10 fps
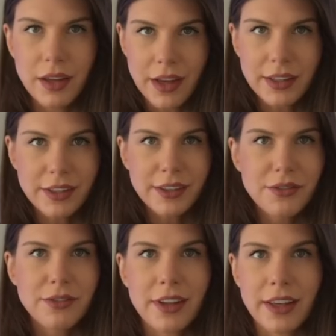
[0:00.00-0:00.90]
Another
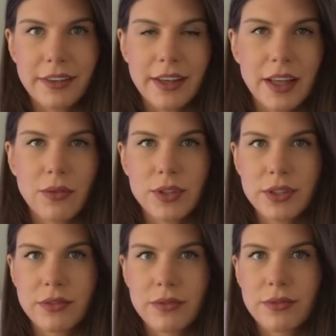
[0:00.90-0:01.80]
thing that I
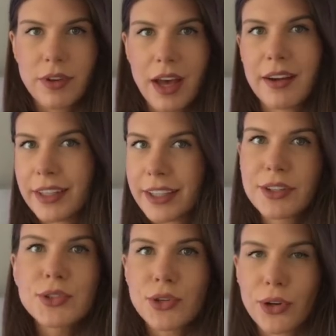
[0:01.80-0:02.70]
was very
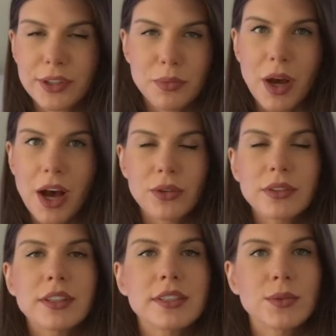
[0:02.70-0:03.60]
concerned
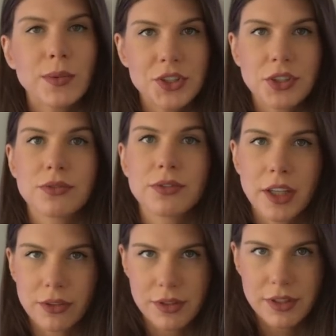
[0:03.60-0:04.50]
about is switching
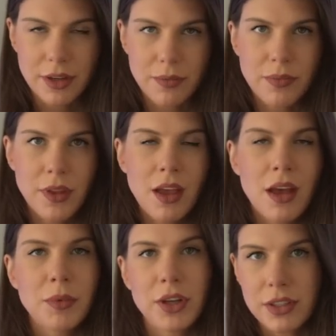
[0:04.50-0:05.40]
frequency
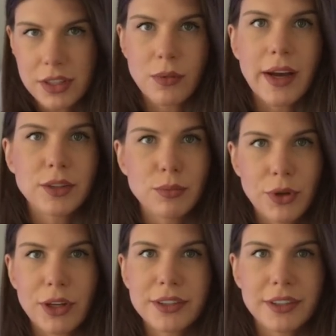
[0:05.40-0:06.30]
because it's quite
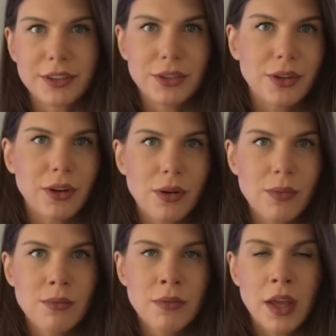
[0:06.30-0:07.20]
important, you
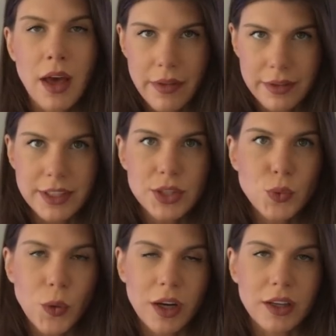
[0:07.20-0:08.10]
know. And in
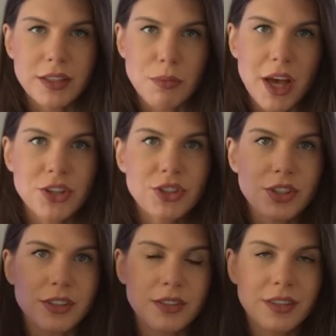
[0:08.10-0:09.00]
these works, I
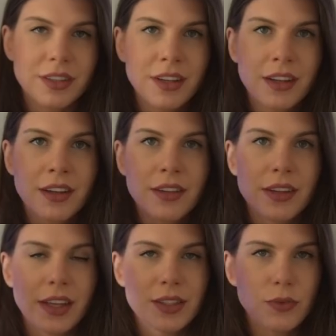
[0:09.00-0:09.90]
mentioned
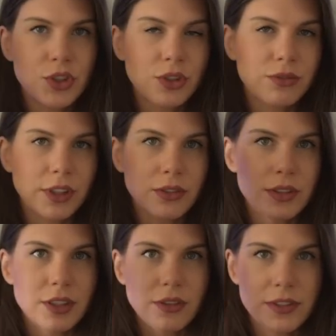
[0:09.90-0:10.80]
the switching
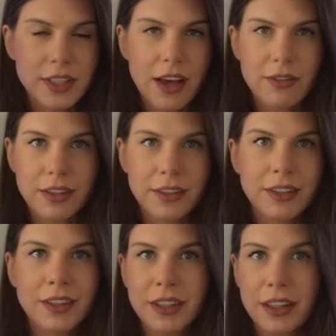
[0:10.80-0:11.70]
frequency of
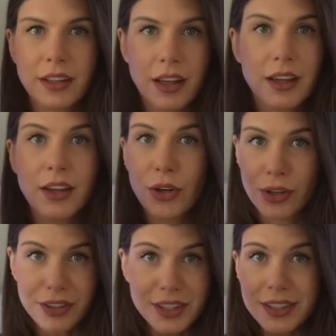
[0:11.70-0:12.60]
7
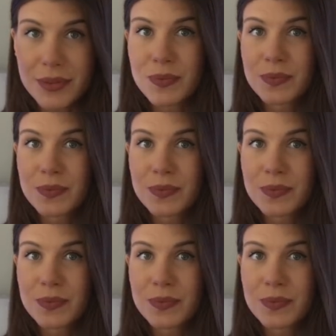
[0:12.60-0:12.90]
kilohertz